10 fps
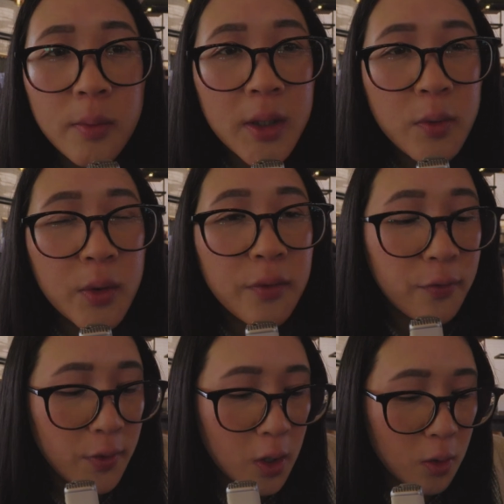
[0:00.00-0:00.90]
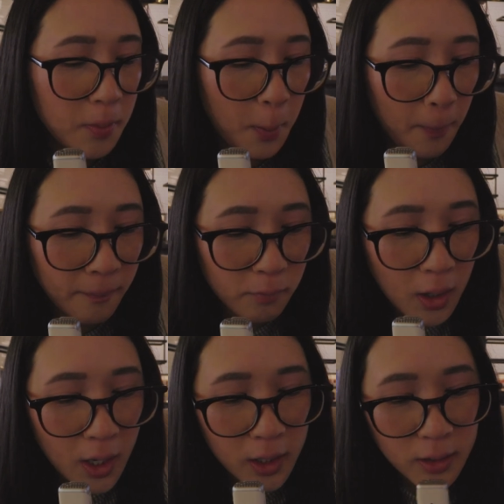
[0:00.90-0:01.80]
Normally I wouldn't film
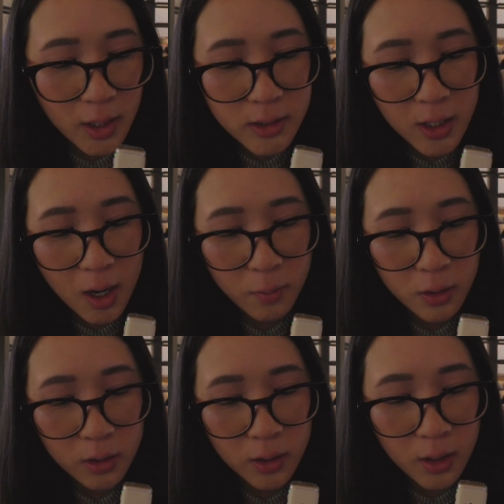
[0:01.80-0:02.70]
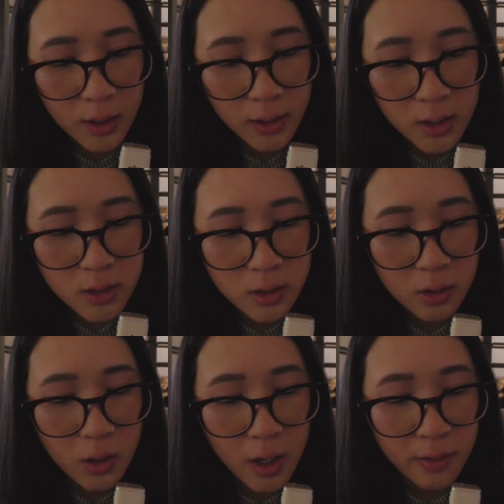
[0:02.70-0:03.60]
my nice camera like this,
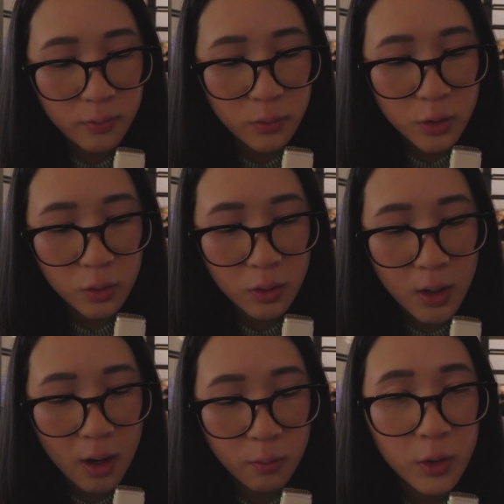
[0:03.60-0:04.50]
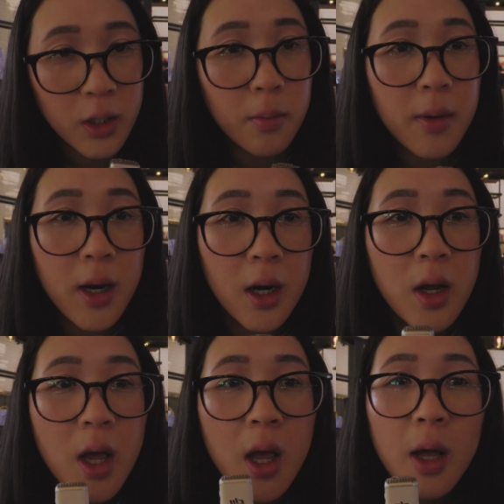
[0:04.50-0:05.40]
so I don't know how it would
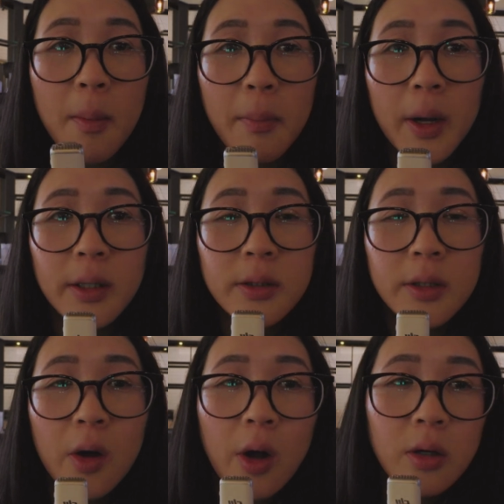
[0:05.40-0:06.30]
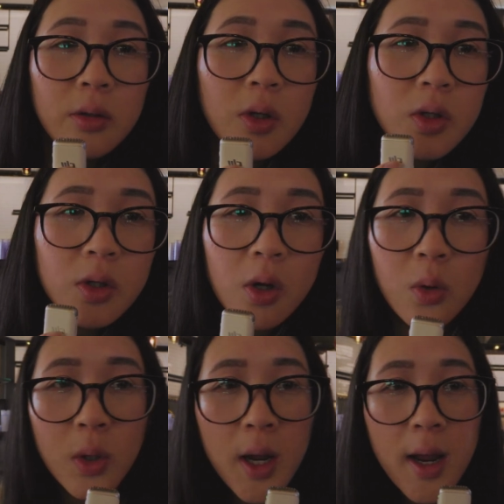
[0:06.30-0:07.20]
compare, but the auto looks
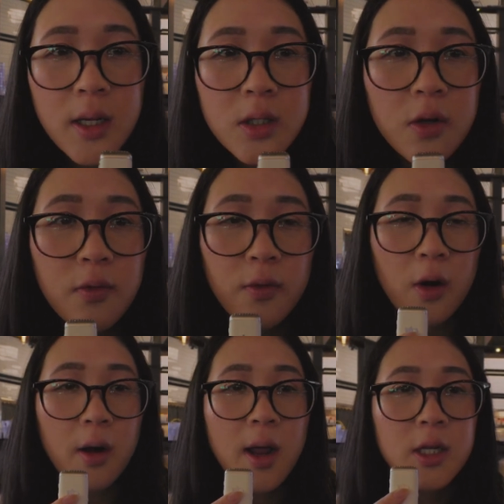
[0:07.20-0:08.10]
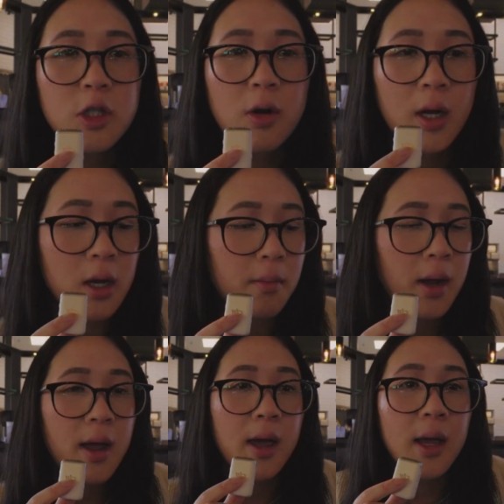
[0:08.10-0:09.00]
okay so far, and it's tracking
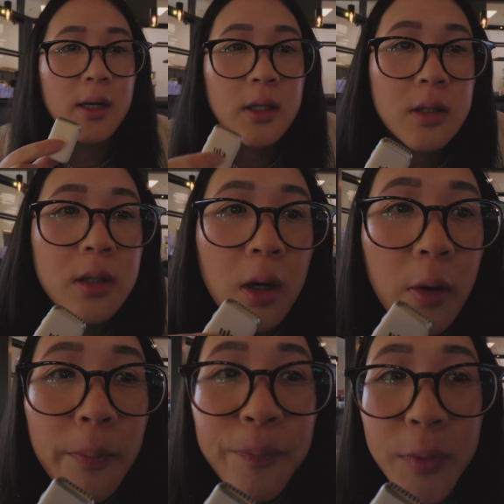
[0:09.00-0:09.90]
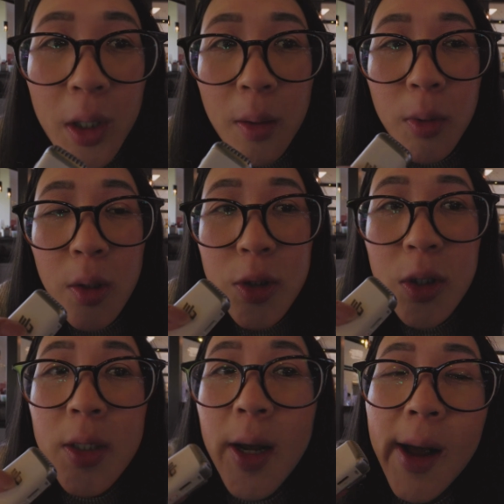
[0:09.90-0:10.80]
my head. So when I come
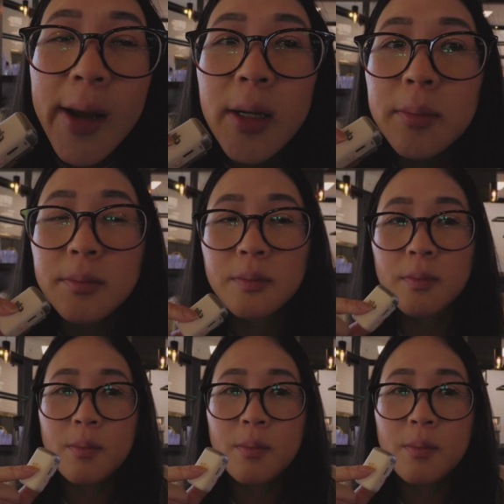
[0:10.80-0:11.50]
closer, I am